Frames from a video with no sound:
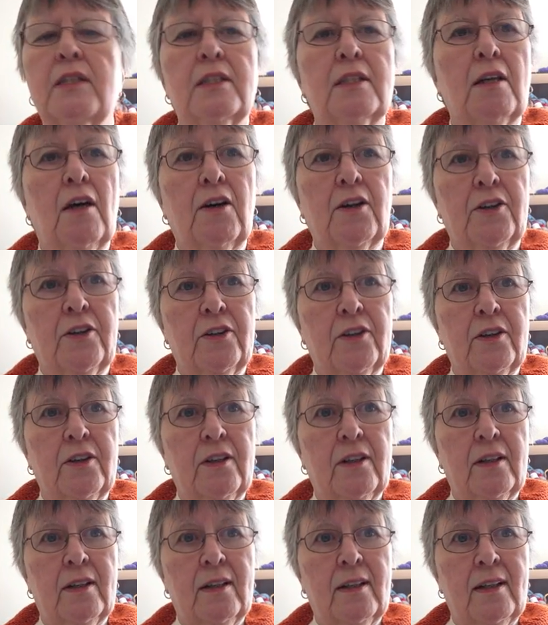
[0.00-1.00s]
Daughter.
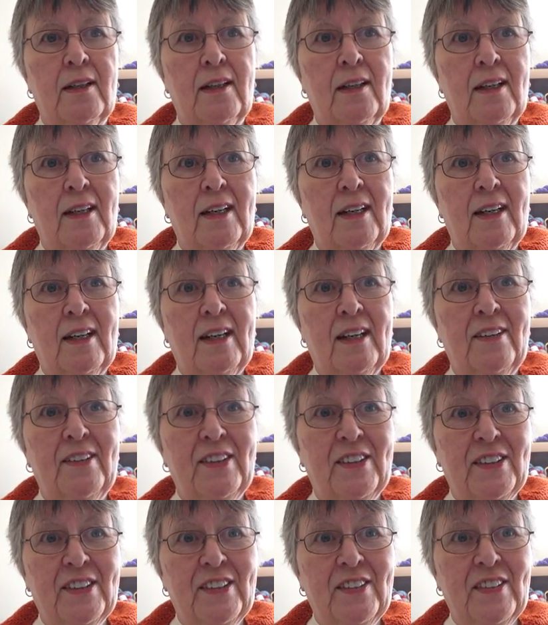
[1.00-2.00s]
Have
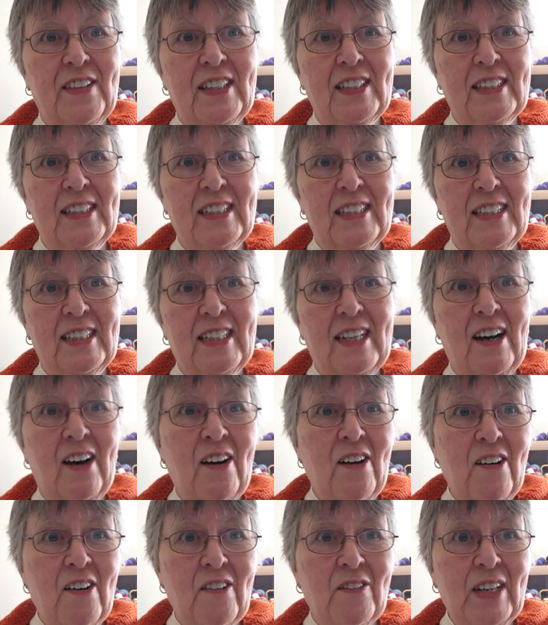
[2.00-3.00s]
you heard of this?
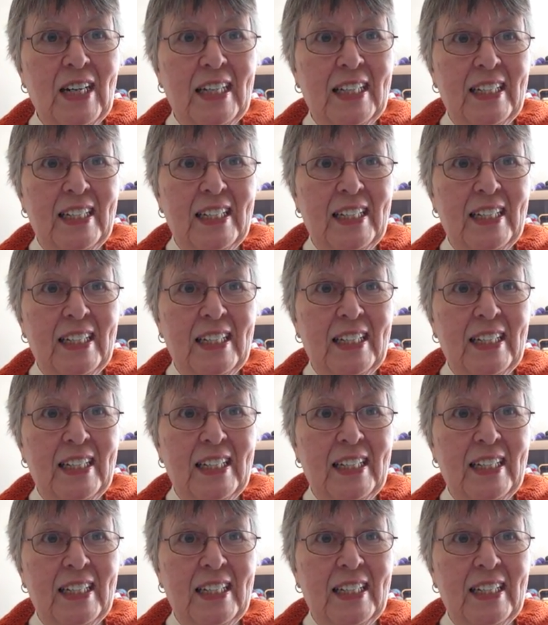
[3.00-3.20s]
Oh my